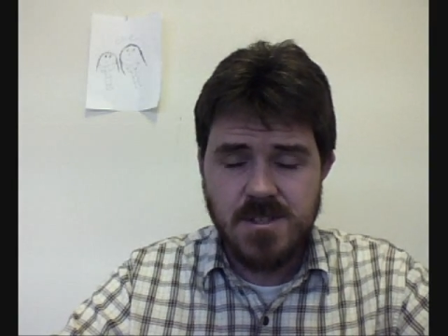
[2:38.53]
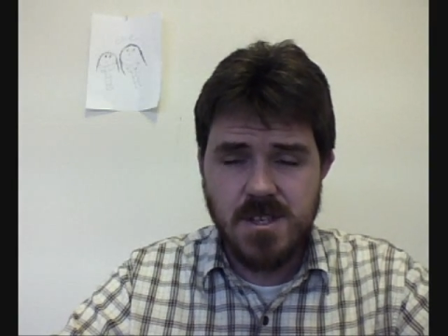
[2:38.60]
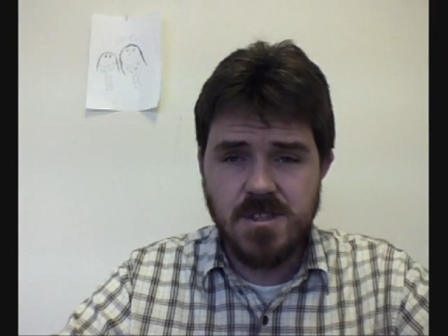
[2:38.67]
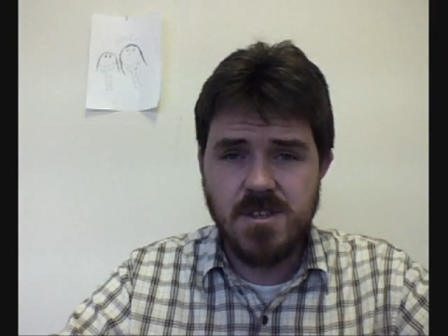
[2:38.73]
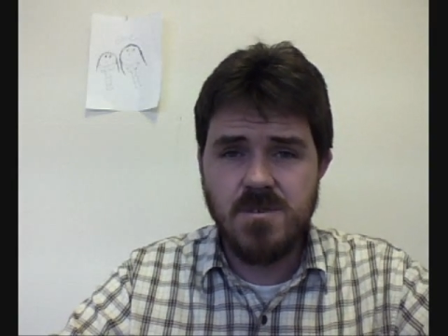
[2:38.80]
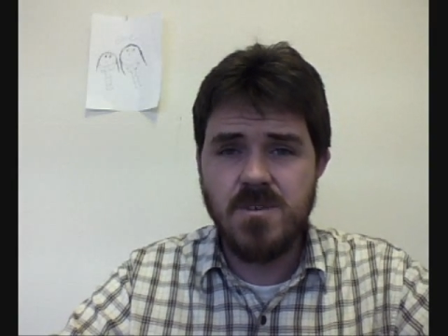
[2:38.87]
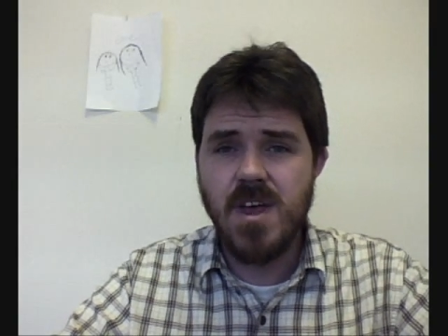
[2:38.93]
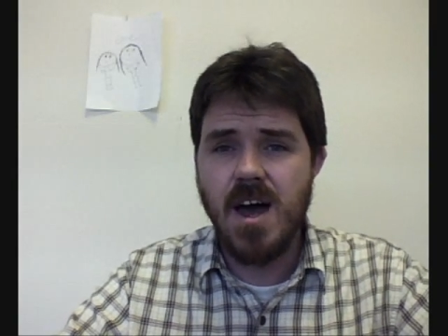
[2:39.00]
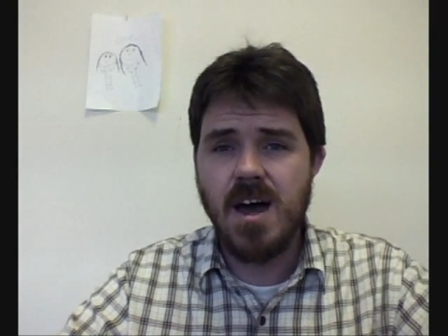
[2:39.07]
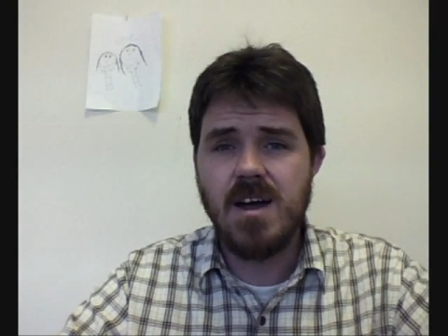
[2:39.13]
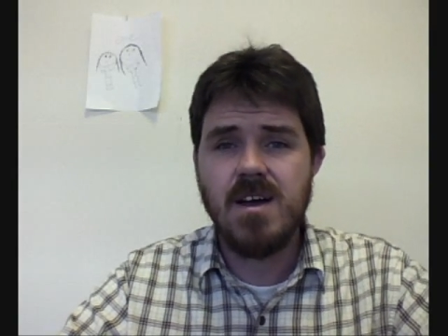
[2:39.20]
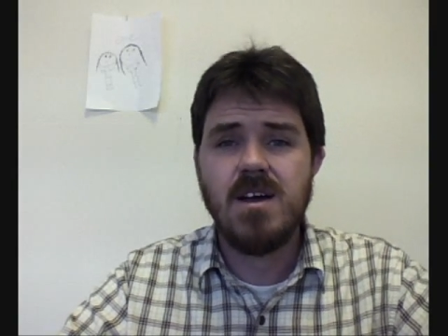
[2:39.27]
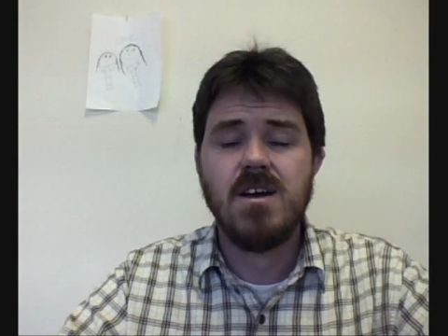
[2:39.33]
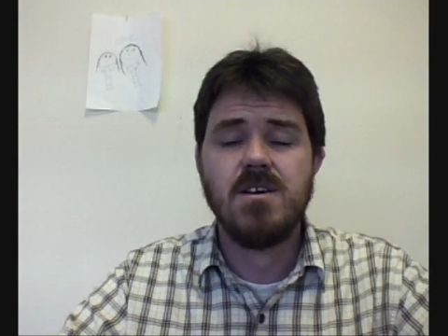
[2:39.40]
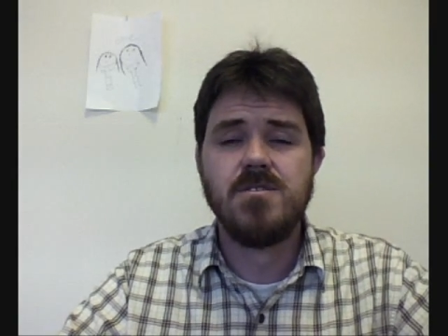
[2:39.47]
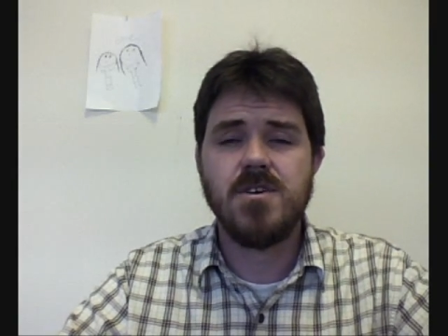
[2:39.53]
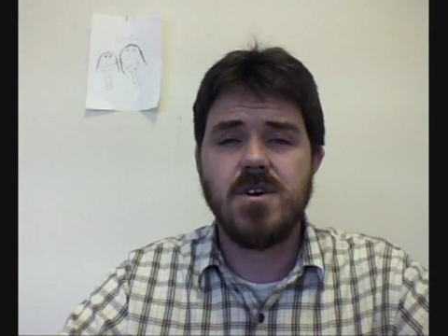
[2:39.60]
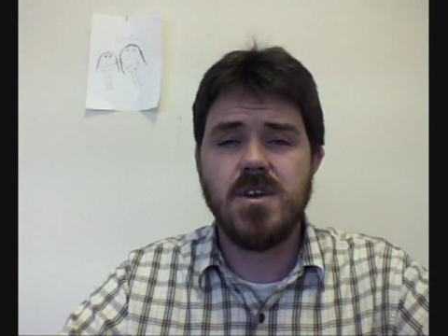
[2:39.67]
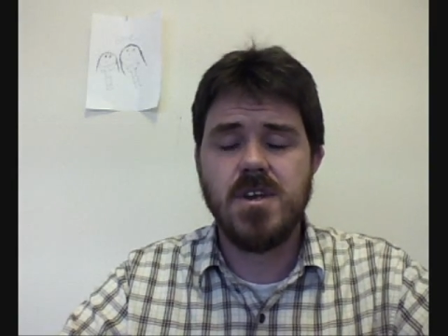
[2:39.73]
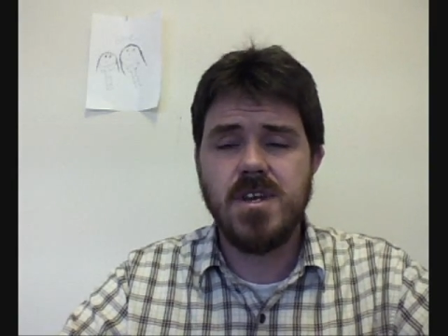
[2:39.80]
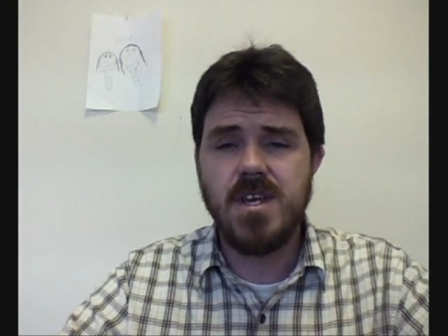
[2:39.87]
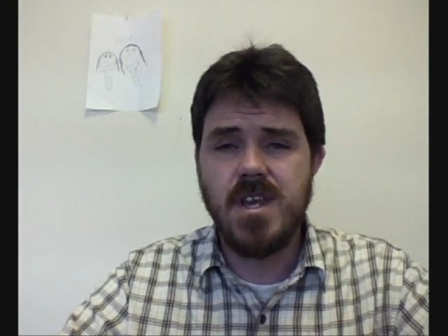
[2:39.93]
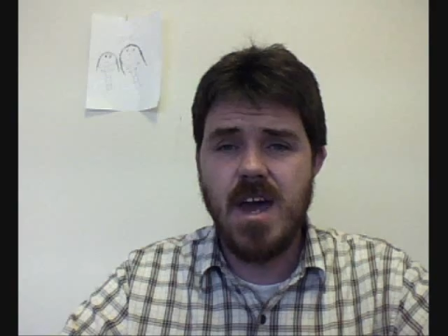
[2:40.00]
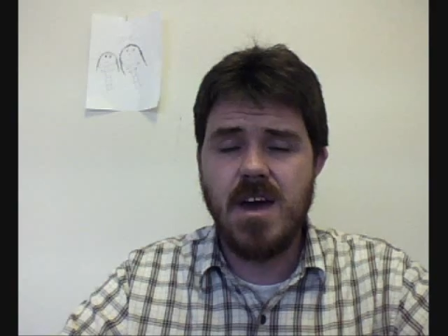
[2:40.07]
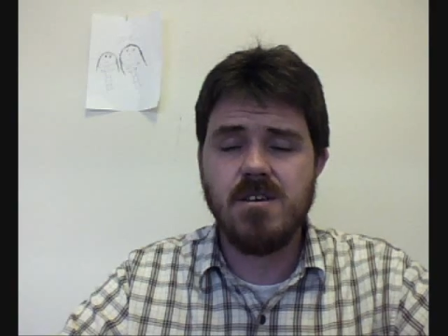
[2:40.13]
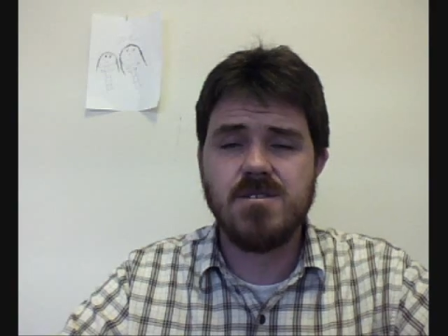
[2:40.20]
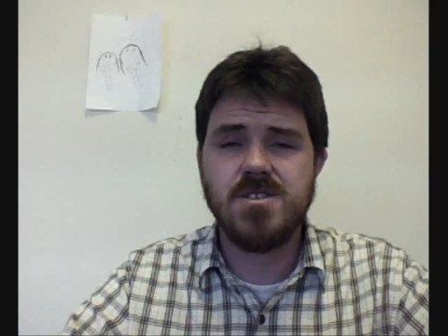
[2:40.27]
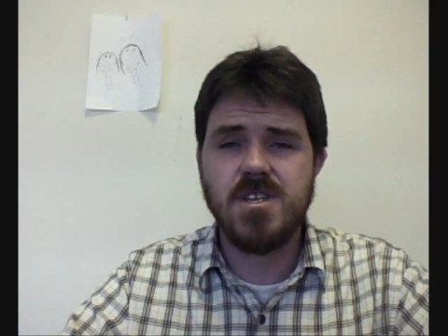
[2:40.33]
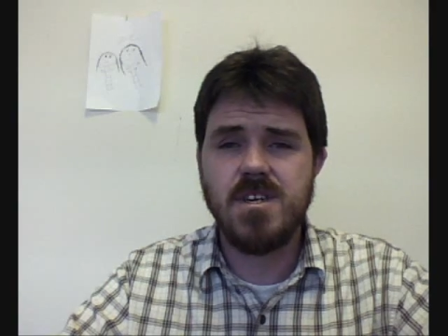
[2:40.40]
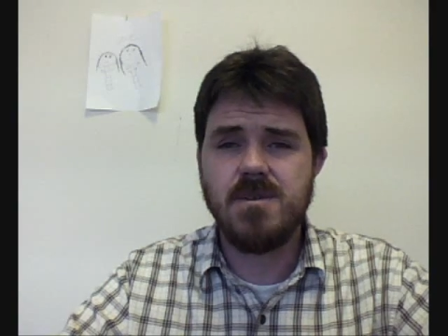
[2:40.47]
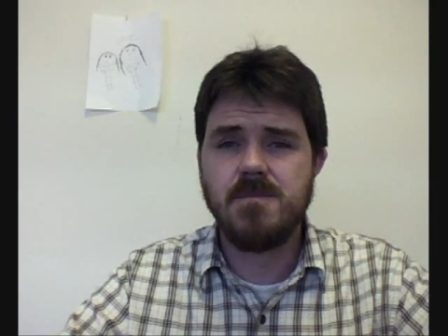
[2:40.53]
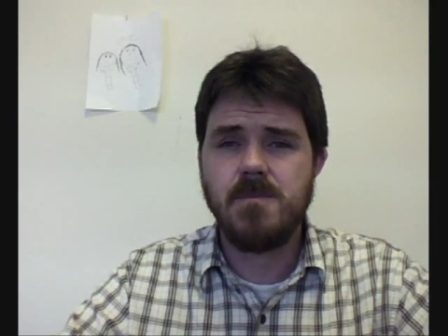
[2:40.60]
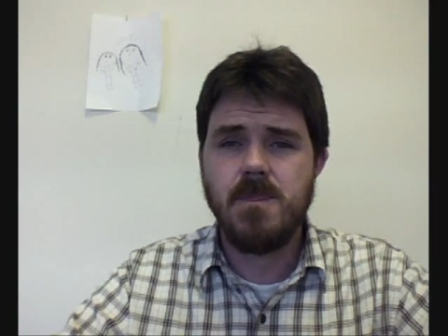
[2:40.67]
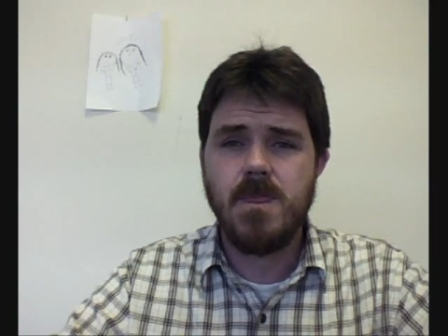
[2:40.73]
To do that, they're going to need energy.